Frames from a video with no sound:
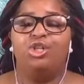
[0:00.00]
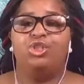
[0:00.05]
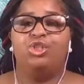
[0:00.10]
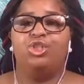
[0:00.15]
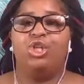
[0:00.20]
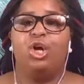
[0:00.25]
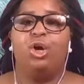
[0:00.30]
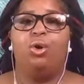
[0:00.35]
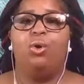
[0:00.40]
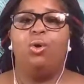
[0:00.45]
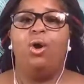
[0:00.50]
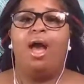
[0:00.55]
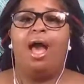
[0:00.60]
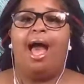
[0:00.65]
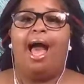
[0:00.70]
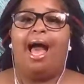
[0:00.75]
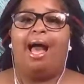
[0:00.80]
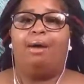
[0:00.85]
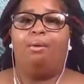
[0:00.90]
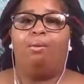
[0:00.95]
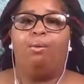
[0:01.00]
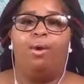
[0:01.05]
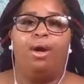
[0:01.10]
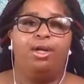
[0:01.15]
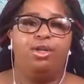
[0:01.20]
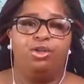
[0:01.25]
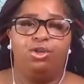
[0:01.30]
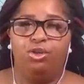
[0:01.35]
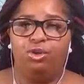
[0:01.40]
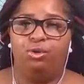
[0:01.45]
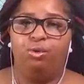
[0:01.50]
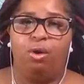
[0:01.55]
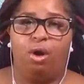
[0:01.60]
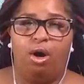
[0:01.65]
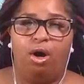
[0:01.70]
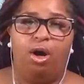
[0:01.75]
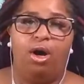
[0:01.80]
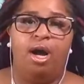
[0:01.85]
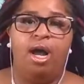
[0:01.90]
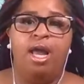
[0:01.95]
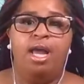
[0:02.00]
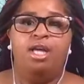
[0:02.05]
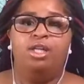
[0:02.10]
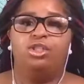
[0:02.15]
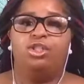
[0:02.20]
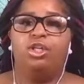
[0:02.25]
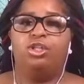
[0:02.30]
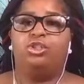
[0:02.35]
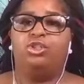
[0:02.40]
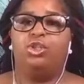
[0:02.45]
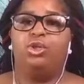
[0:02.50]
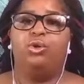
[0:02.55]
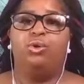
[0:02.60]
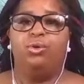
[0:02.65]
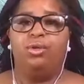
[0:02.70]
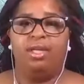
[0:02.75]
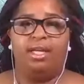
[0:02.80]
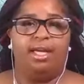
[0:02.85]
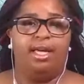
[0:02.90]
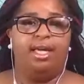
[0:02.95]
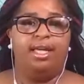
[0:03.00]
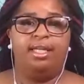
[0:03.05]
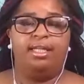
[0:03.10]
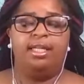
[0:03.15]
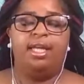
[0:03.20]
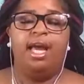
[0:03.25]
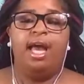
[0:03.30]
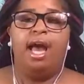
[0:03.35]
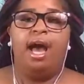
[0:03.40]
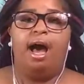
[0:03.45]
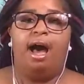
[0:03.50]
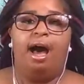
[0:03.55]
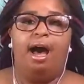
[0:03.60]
So I want you all to tune in